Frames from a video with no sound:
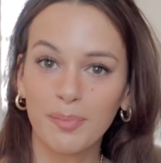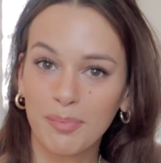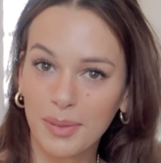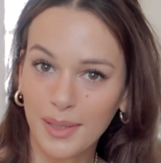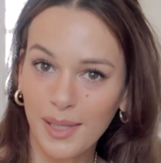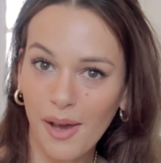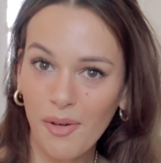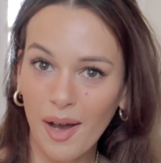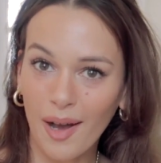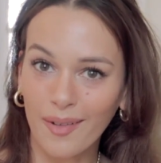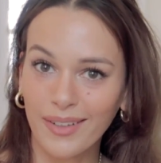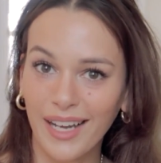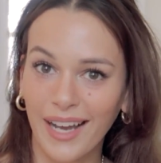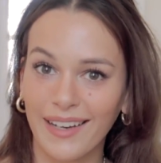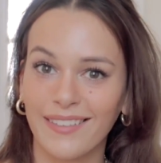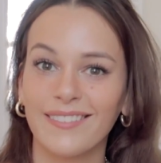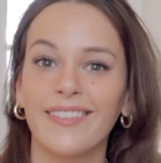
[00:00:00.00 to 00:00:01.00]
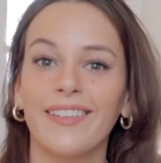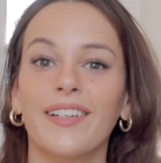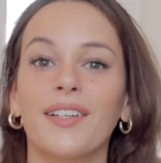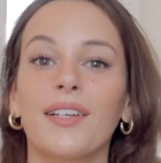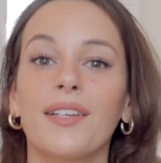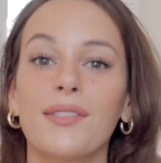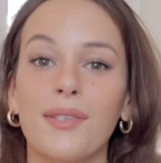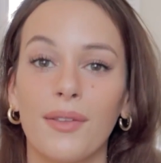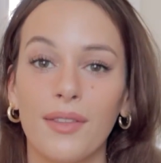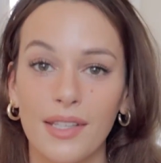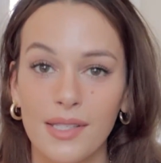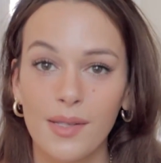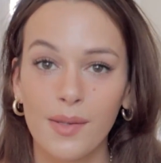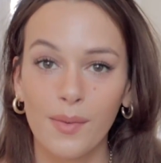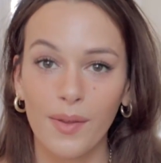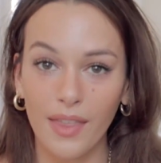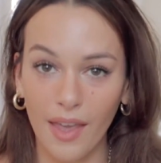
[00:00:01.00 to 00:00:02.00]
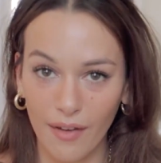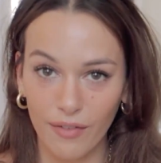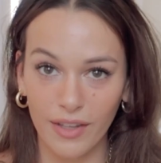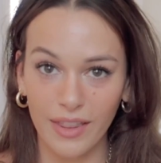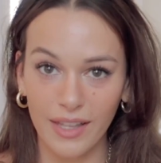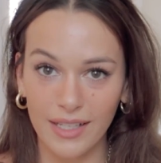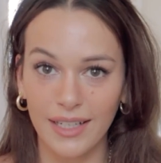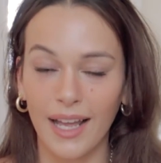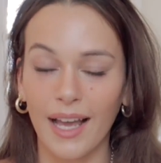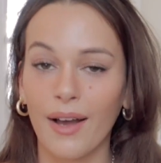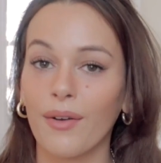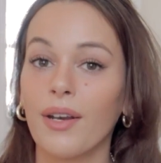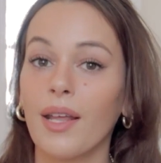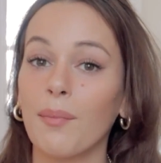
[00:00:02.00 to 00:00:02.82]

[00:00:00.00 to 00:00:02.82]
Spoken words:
blowout kind of look. So this is with everything down.